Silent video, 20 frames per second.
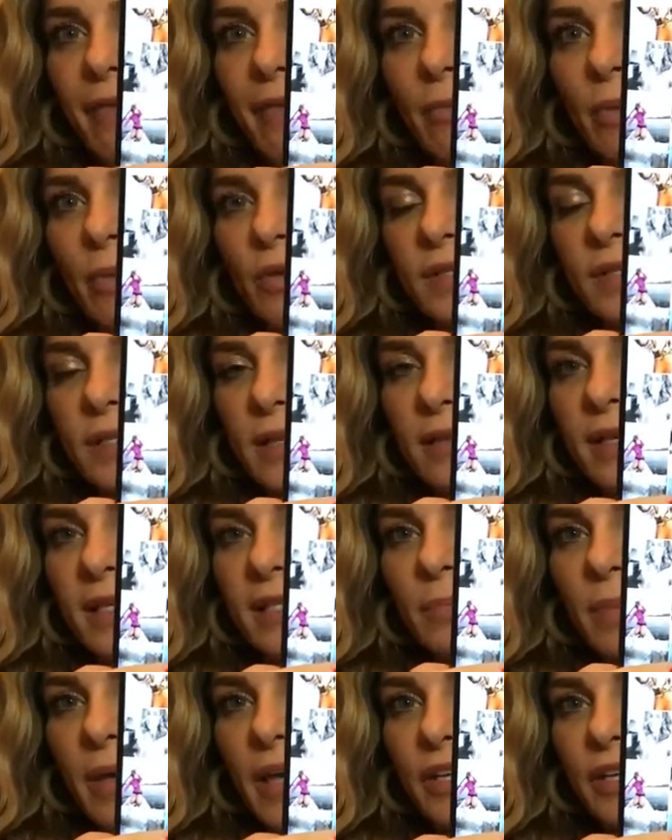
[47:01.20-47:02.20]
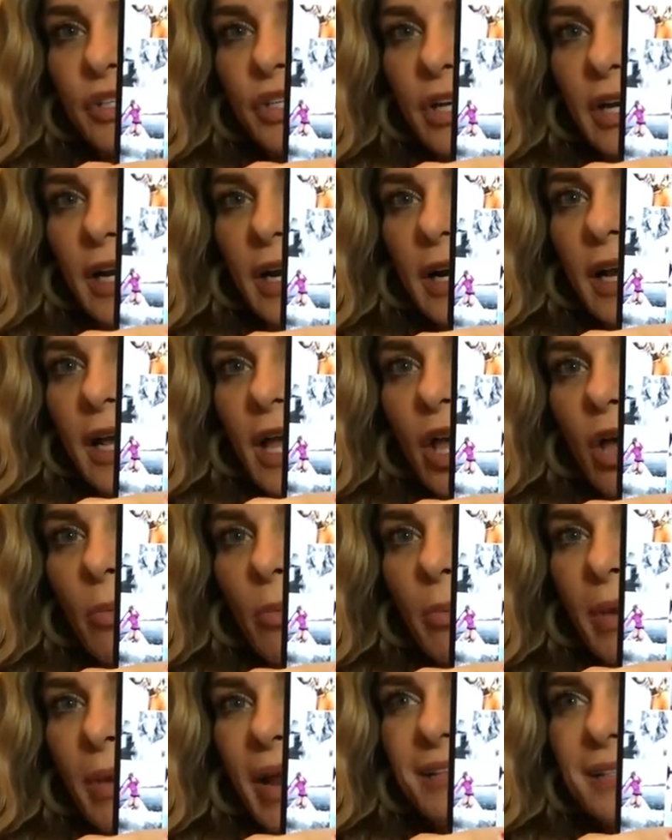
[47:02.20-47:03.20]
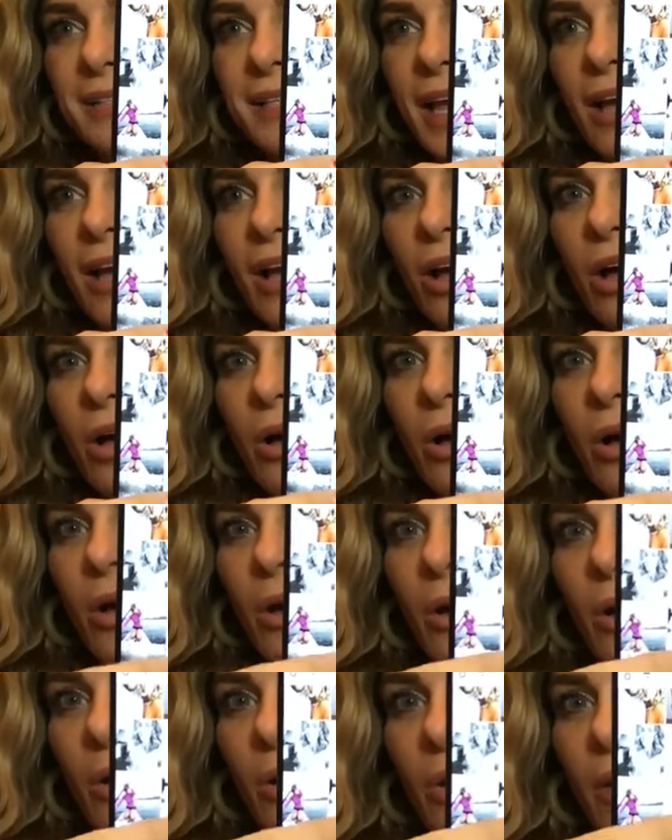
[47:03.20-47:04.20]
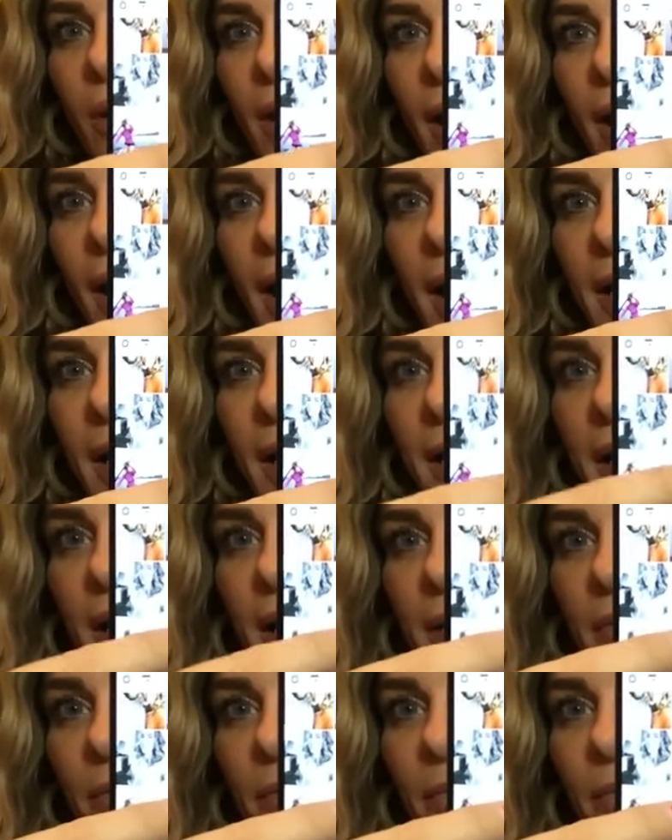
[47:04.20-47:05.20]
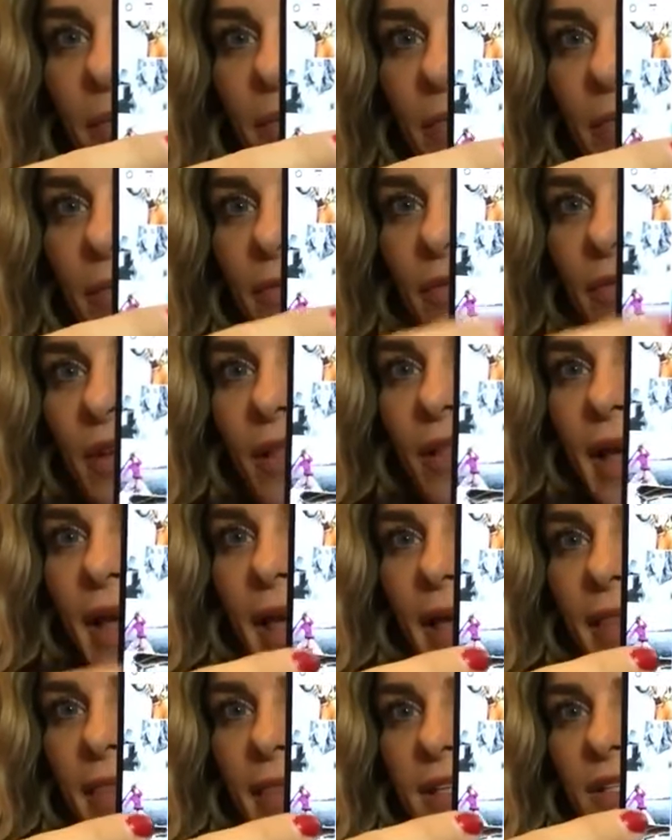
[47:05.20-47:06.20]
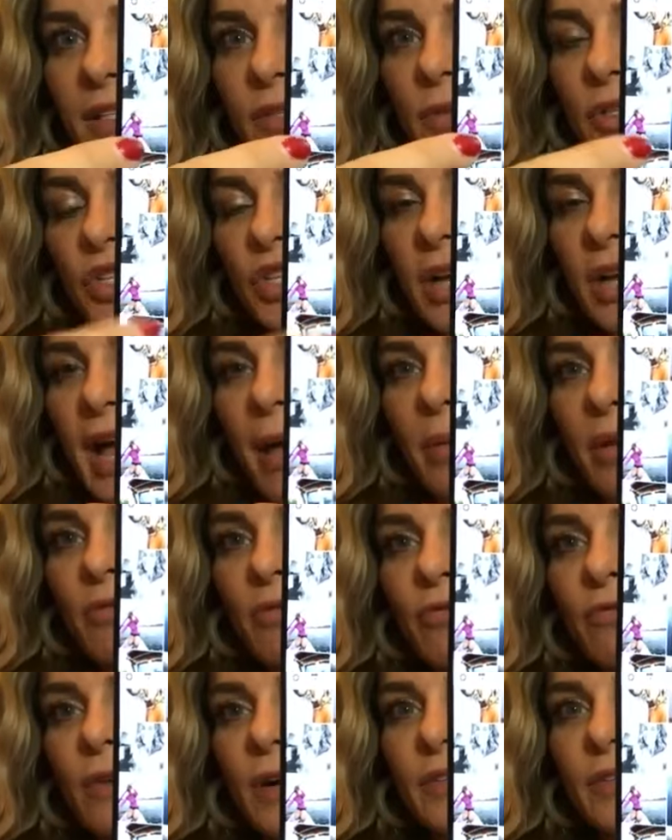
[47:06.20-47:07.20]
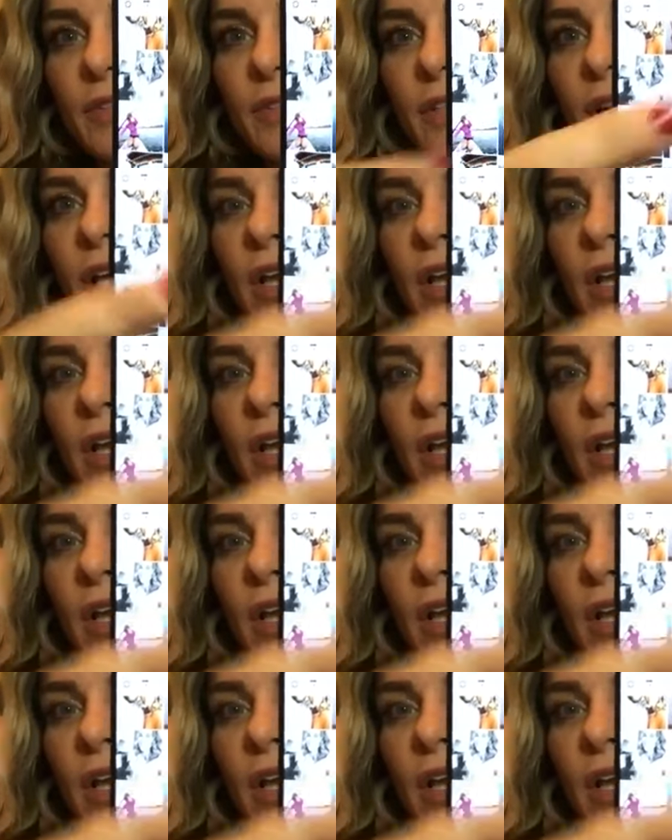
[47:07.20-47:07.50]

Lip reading: like, I haven't posted this picture. I can say, oh, I feel like this one should happen first.